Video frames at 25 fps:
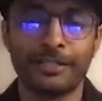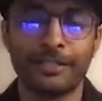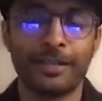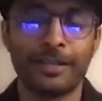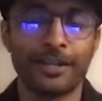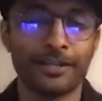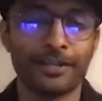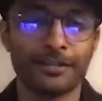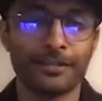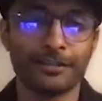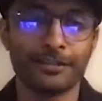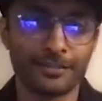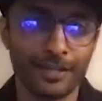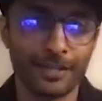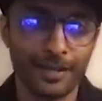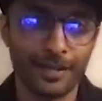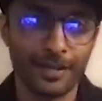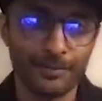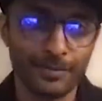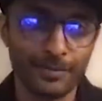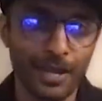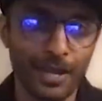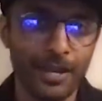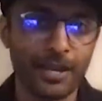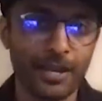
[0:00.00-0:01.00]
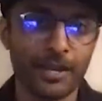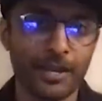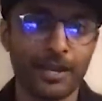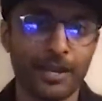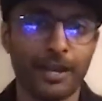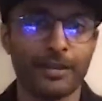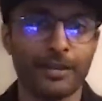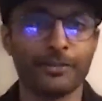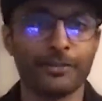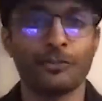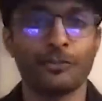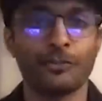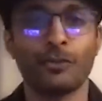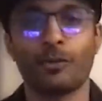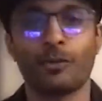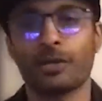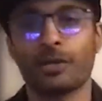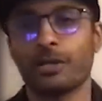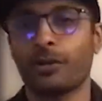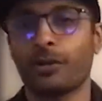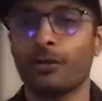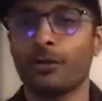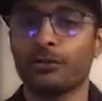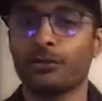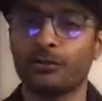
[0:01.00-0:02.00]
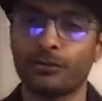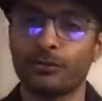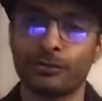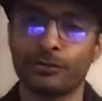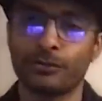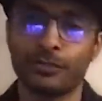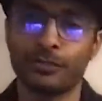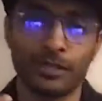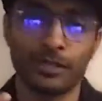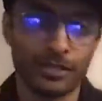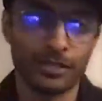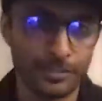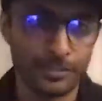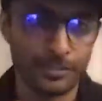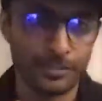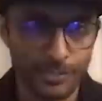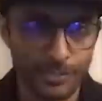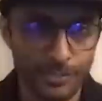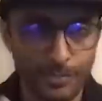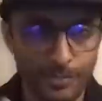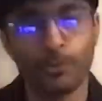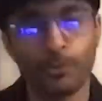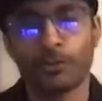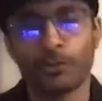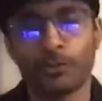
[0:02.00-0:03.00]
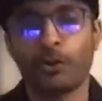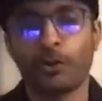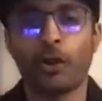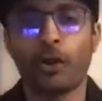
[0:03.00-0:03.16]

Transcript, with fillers: get it the same day and you don't want to go through the customer support